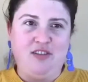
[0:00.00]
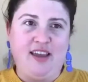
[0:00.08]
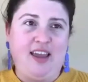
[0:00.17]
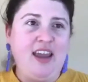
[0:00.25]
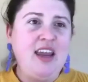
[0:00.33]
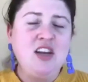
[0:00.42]

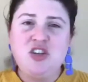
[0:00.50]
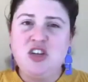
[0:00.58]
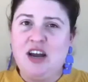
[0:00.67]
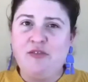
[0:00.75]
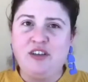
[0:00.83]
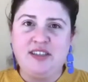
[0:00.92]
like each and
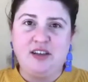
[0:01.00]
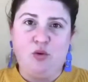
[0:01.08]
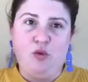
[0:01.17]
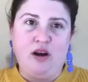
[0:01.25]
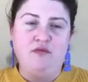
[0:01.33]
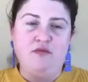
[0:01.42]
every single
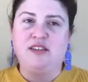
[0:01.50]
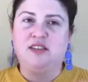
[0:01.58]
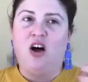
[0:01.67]
one of us,